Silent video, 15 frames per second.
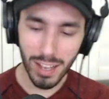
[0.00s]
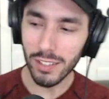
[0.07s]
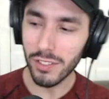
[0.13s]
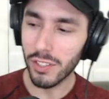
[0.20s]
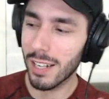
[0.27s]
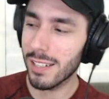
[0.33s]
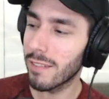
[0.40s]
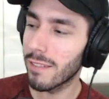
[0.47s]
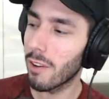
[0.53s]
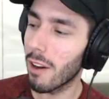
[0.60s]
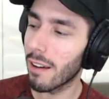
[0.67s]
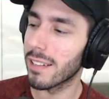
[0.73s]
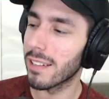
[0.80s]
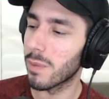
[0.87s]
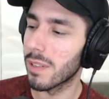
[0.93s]
Jesse
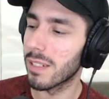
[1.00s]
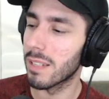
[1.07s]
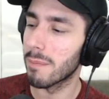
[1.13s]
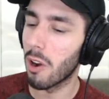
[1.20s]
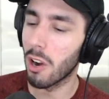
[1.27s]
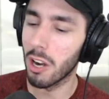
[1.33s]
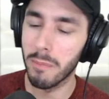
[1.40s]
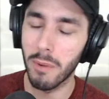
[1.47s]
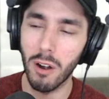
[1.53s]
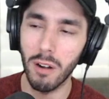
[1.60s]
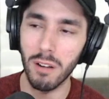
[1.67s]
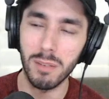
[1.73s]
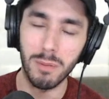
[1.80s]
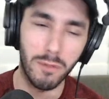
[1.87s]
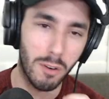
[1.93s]
Vargas was the Mario
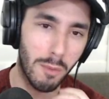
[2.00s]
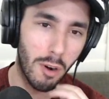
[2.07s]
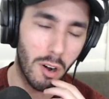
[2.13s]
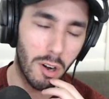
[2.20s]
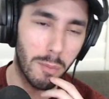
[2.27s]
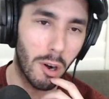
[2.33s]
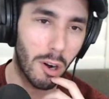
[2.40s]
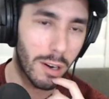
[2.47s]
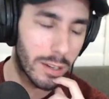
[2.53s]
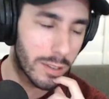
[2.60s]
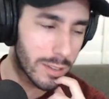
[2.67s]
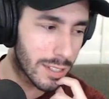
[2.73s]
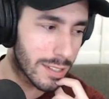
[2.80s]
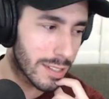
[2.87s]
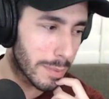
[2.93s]
Barrios before Mario
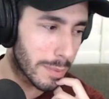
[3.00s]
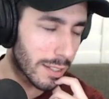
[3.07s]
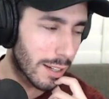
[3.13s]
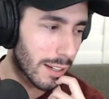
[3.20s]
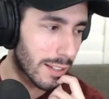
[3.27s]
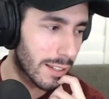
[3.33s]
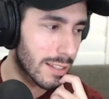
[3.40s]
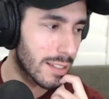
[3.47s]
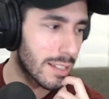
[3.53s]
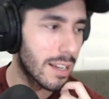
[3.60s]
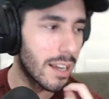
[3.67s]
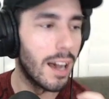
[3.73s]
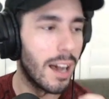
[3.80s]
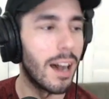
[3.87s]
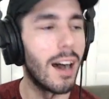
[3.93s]
Barrios, let's just be honest.
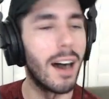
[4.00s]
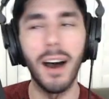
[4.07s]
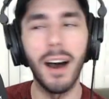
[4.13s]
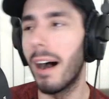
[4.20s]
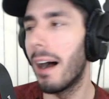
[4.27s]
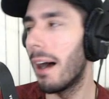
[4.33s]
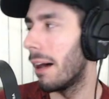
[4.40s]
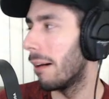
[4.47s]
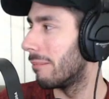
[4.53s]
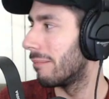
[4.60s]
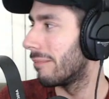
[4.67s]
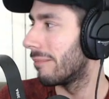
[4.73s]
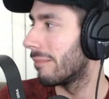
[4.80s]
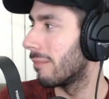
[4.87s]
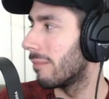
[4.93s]
But
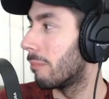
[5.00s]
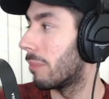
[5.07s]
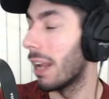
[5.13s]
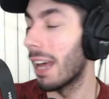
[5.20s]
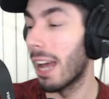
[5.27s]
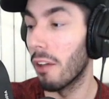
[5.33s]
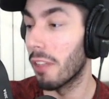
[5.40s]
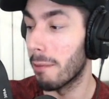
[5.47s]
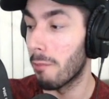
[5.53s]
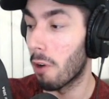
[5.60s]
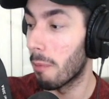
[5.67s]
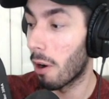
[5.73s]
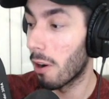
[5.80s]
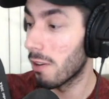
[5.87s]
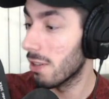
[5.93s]
hey, I don't think
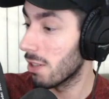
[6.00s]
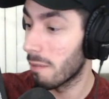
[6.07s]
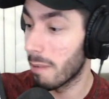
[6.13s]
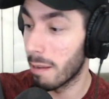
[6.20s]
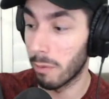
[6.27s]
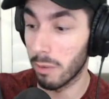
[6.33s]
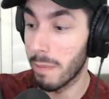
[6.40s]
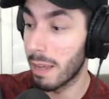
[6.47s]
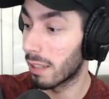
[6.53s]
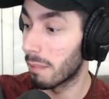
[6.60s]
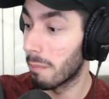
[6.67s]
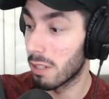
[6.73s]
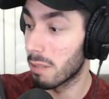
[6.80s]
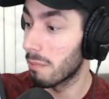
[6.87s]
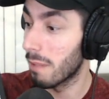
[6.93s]
Mario Barrios is going to be able to make
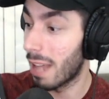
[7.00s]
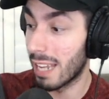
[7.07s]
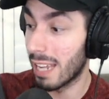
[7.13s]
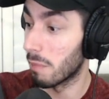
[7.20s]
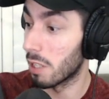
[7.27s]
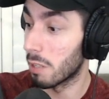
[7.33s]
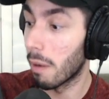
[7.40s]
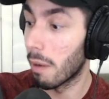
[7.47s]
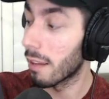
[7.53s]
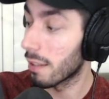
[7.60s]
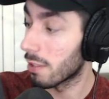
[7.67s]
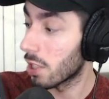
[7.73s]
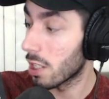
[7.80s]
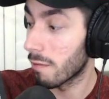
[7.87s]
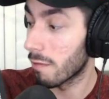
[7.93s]
as much money
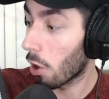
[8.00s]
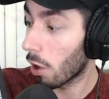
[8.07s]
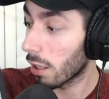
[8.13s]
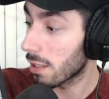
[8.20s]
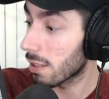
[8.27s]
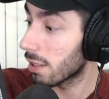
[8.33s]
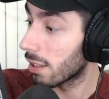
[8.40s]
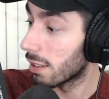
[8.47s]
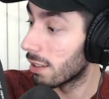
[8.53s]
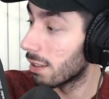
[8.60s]
as Jesse Vargas did.